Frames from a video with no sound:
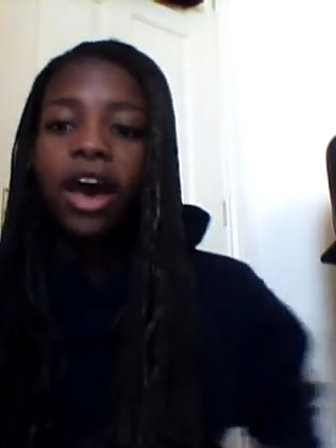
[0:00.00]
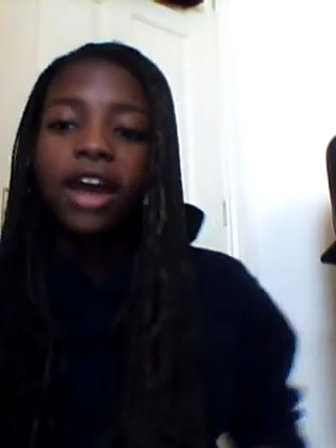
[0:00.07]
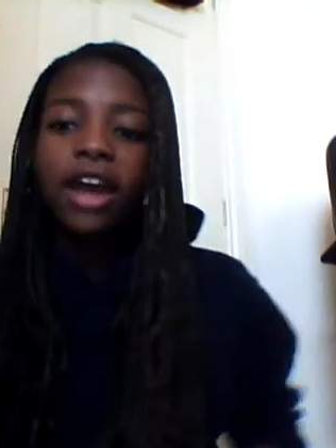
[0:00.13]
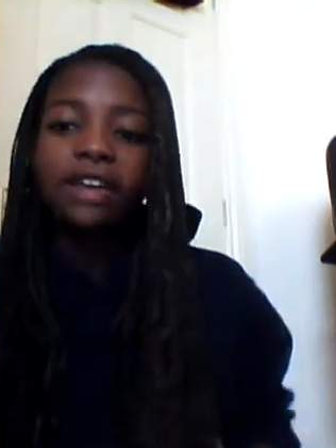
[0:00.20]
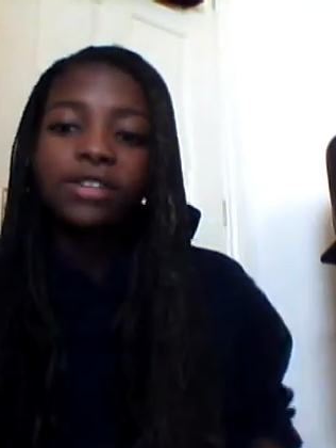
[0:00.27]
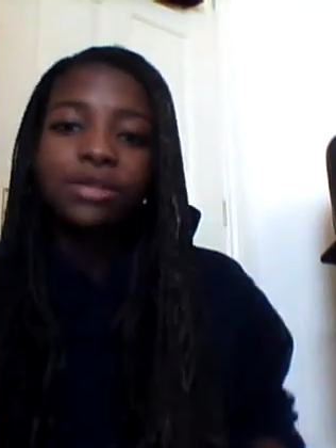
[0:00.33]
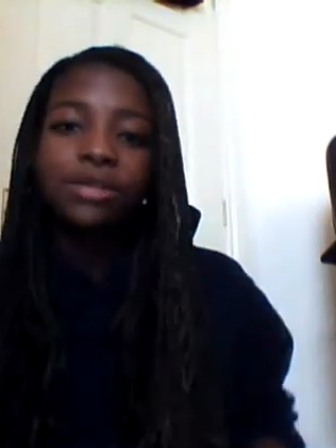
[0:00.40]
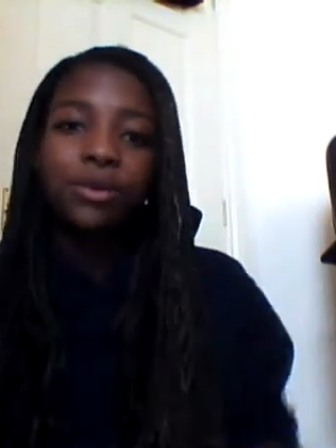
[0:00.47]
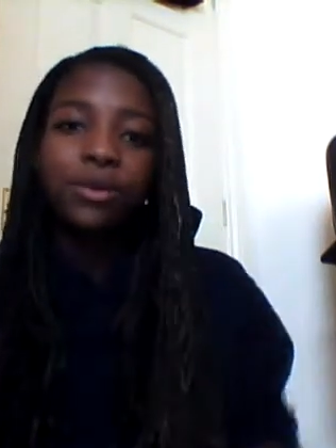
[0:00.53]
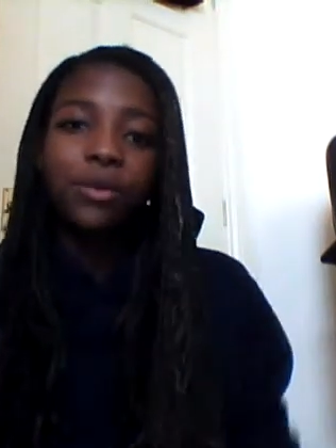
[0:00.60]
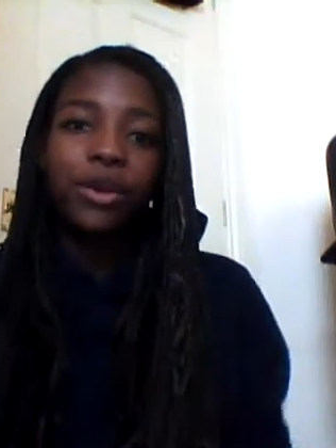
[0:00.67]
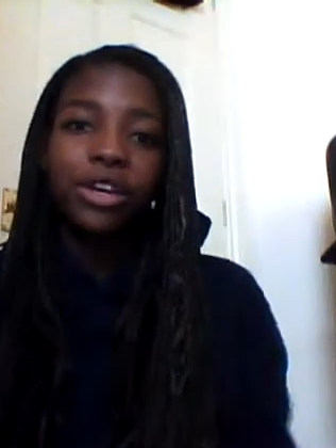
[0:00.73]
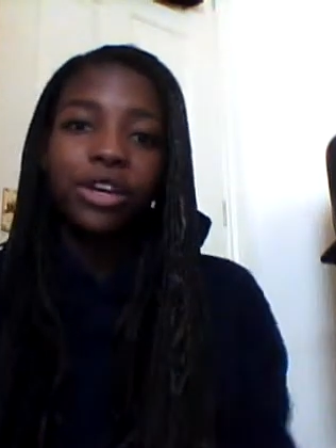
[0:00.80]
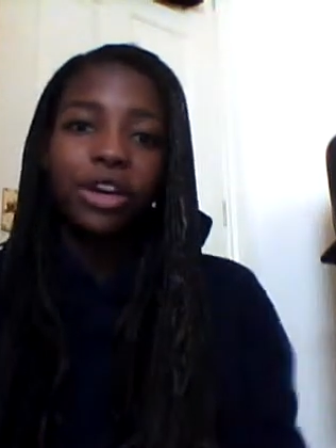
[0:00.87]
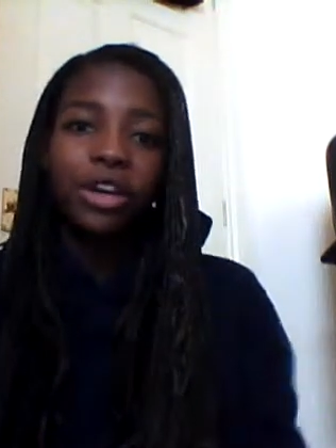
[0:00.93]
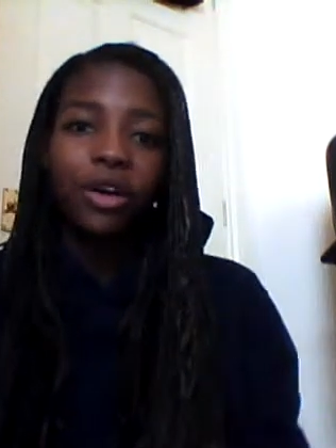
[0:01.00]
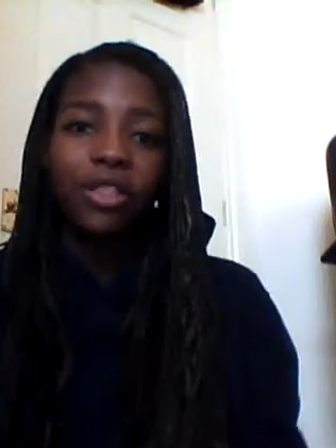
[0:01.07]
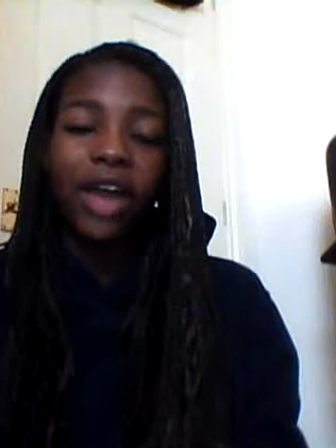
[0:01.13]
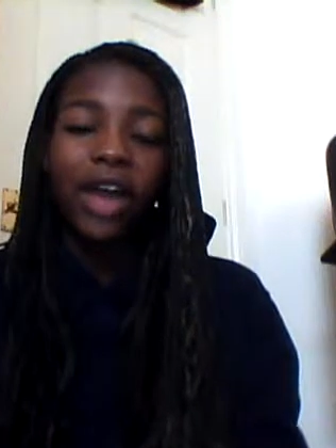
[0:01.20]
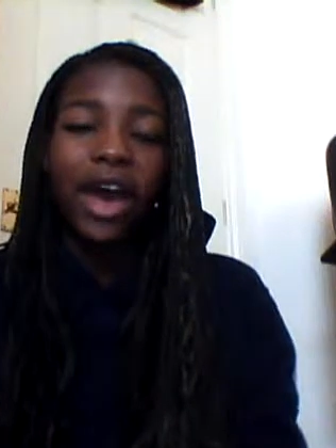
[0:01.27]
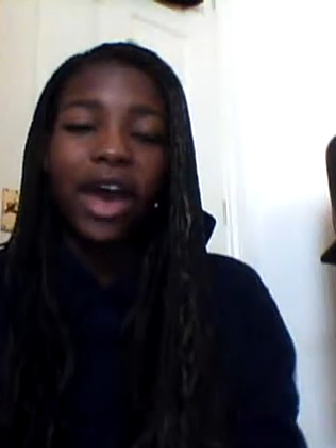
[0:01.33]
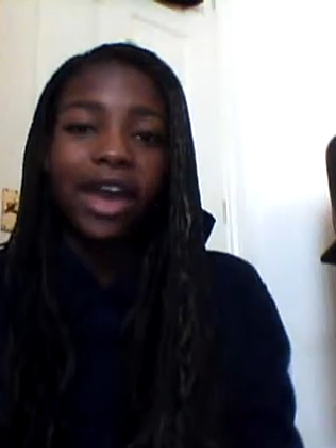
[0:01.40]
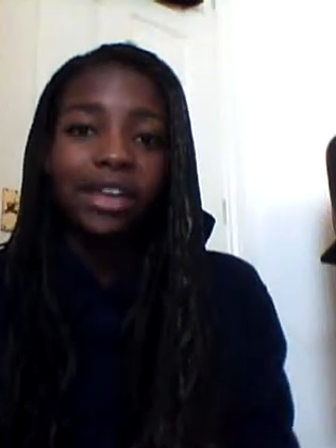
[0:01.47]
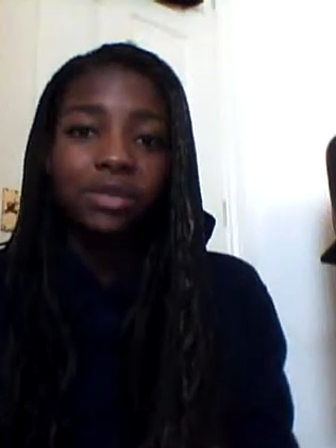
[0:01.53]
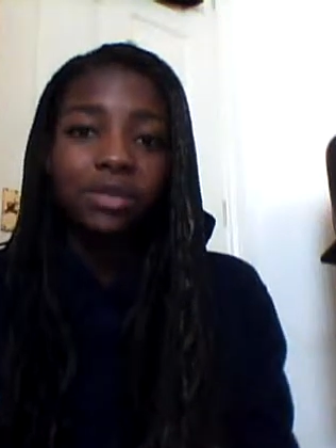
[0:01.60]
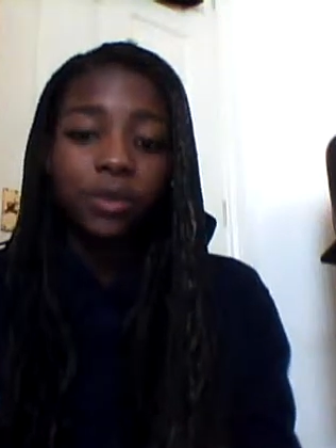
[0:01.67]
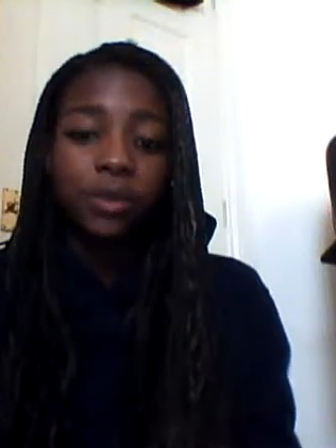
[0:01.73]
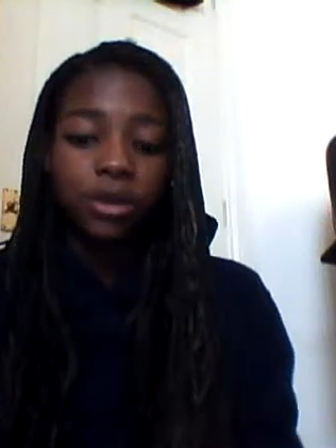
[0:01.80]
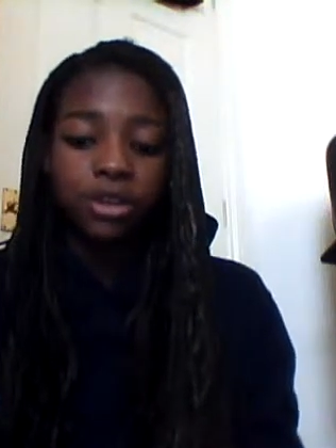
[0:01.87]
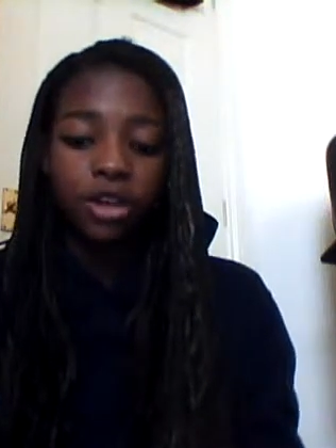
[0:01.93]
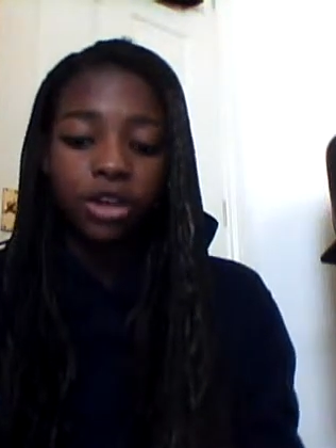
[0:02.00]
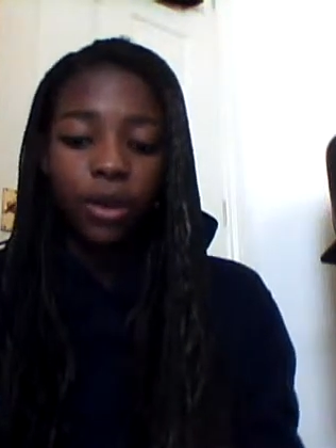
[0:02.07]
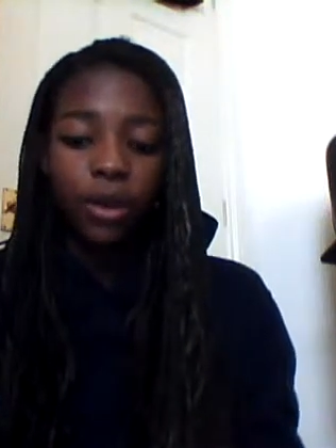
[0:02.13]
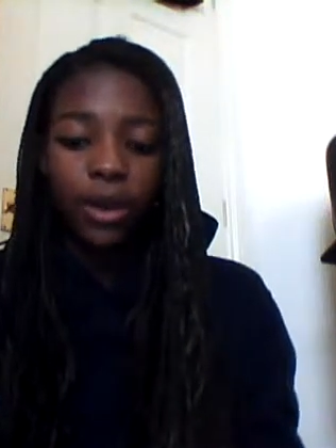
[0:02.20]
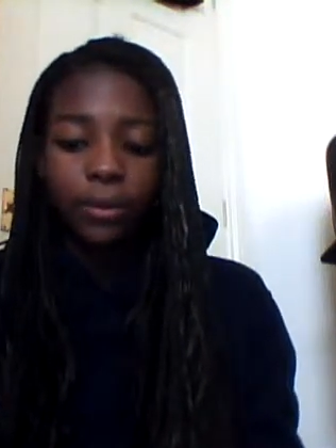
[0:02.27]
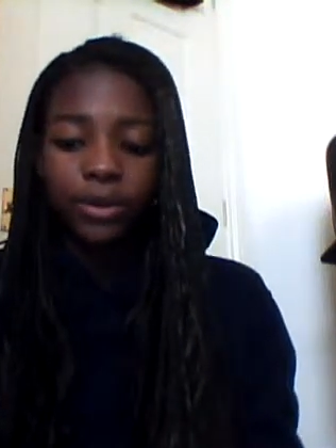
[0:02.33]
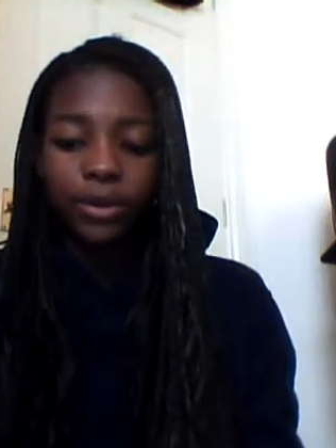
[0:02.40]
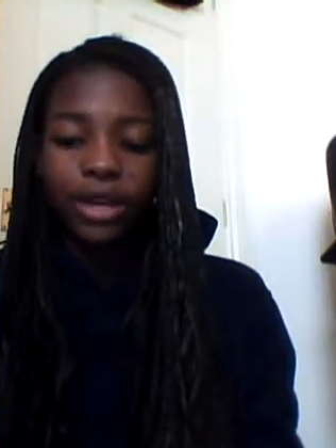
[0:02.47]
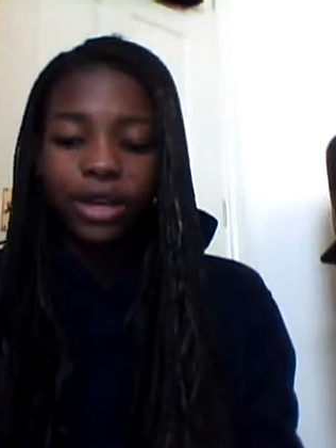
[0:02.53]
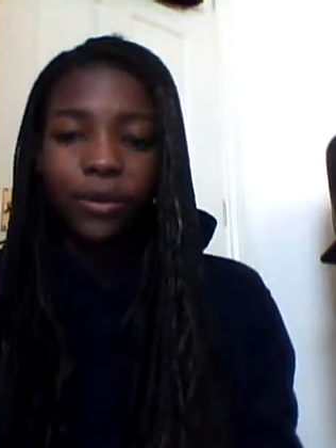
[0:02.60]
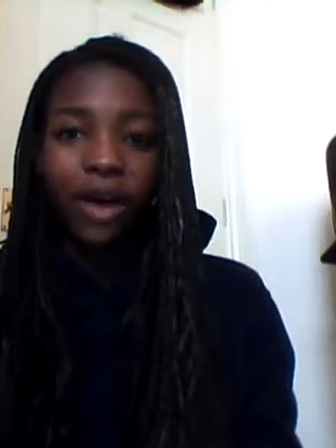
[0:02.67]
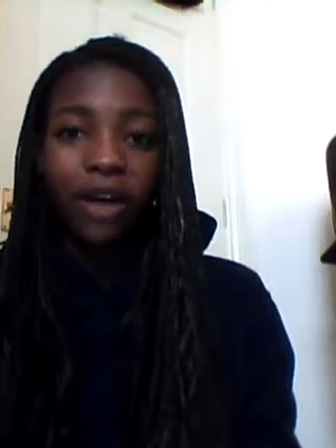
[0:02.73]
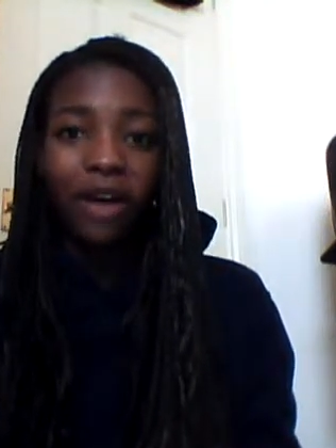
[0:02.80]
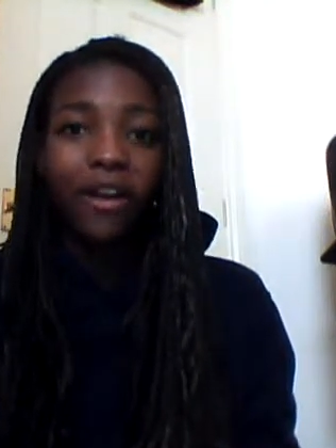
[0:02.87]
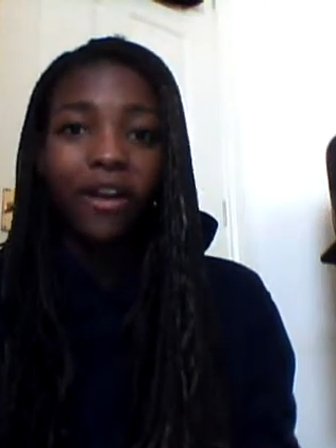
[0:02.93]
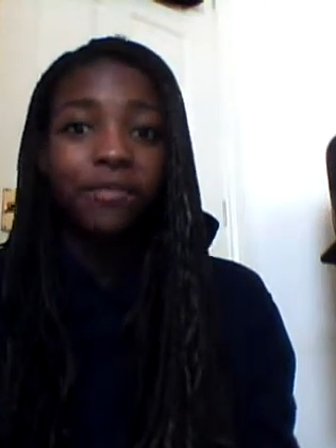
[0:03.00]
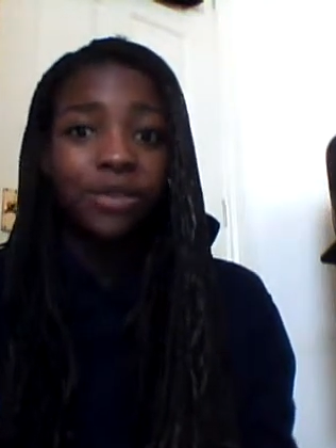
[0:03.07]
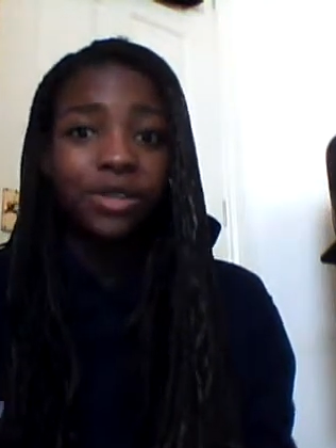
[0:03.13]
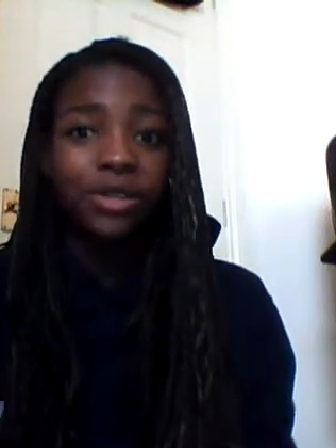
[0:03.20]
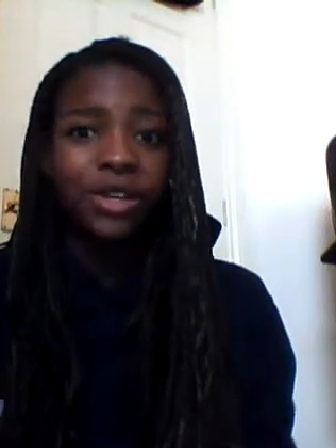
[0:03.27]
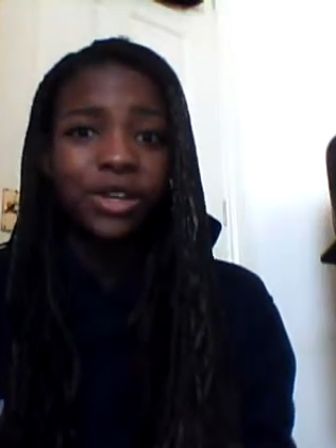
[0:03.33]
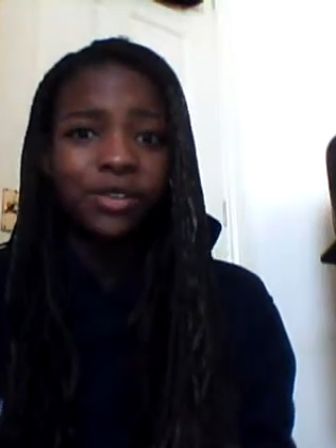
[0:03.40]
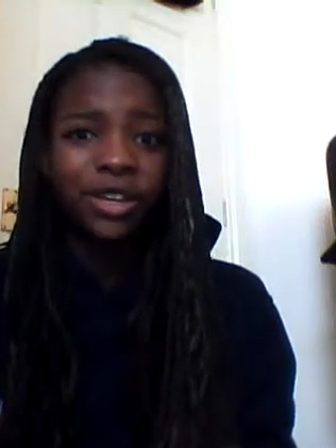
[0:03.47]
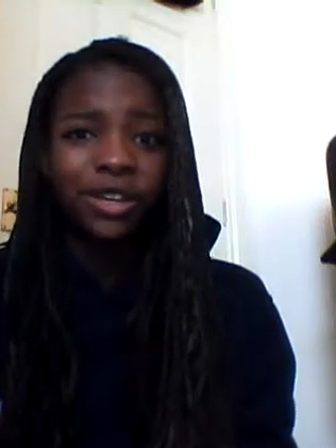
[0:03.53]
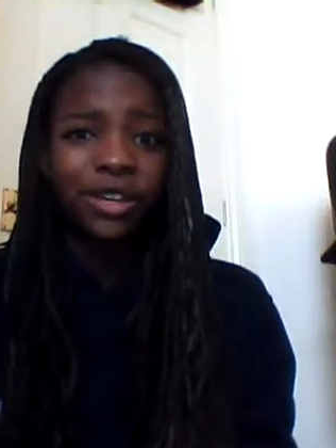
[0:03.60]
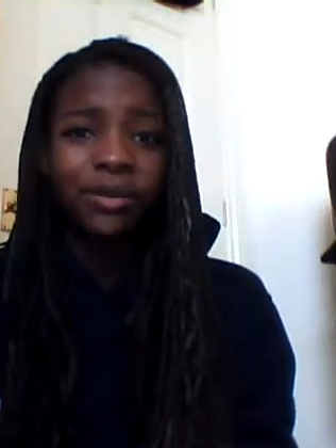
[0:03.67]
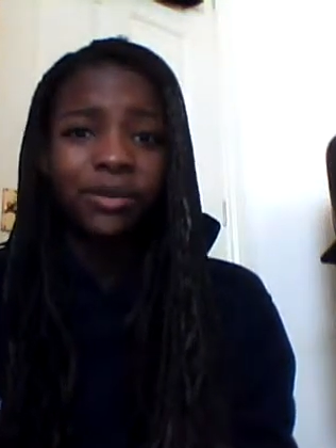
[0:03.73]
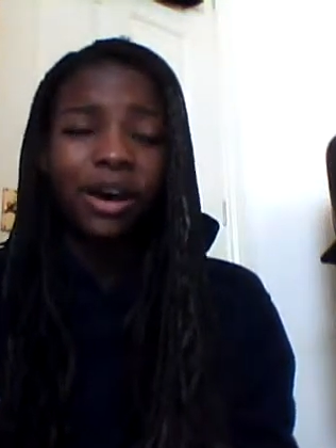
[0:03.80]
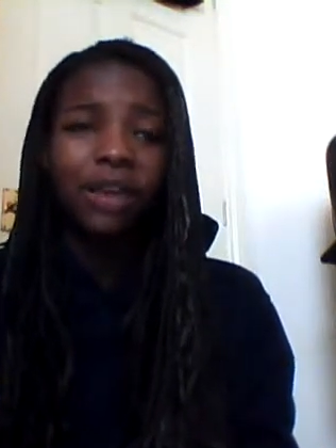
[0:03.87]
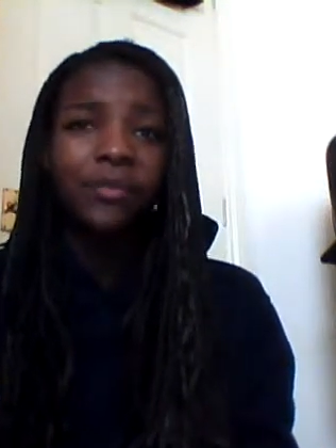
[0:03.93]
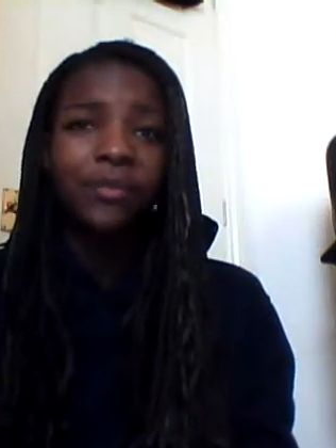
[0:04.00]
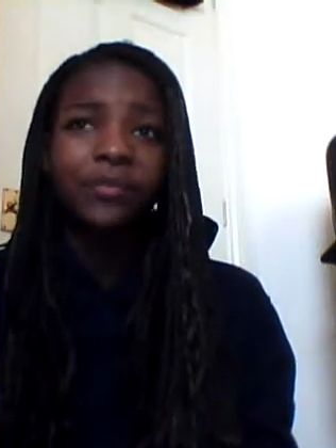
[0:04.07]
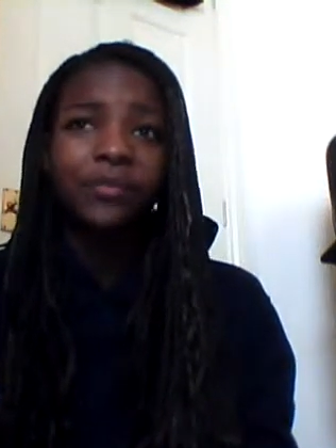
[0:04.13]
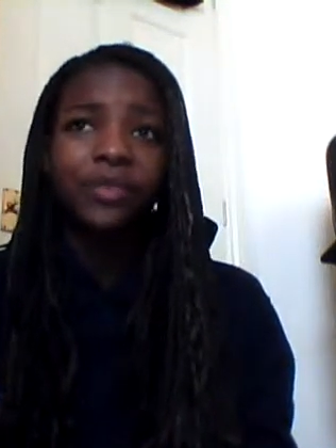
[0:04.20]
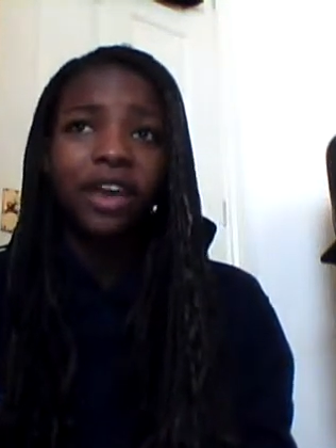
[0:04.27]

And I've just been working on that and it's been going pretty well. I've been doing really well.